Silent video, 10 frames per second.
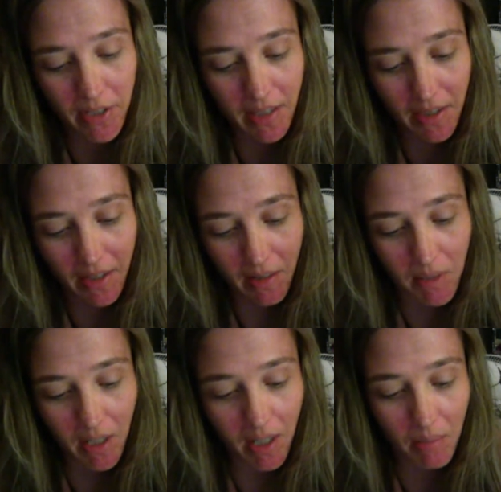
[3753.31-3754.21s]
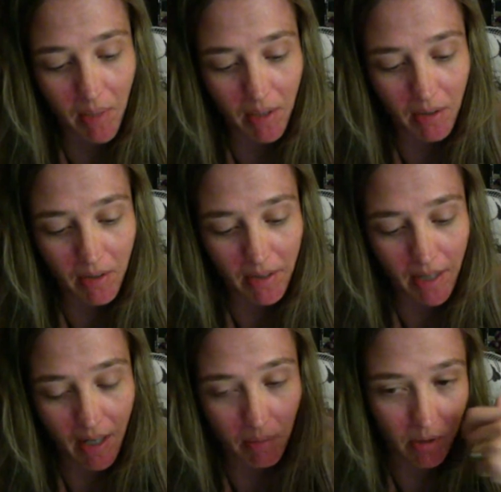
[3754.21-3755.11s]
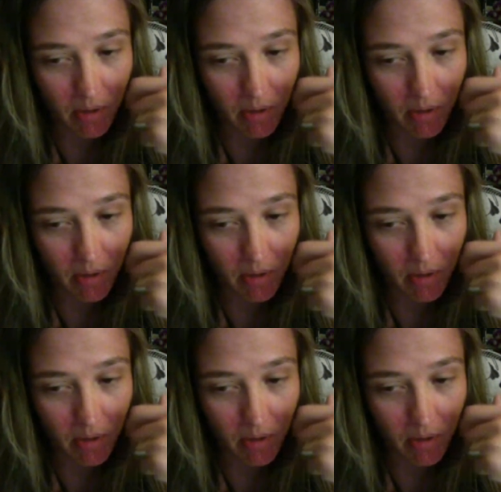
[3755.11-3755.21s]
I think I'm getting better at that. But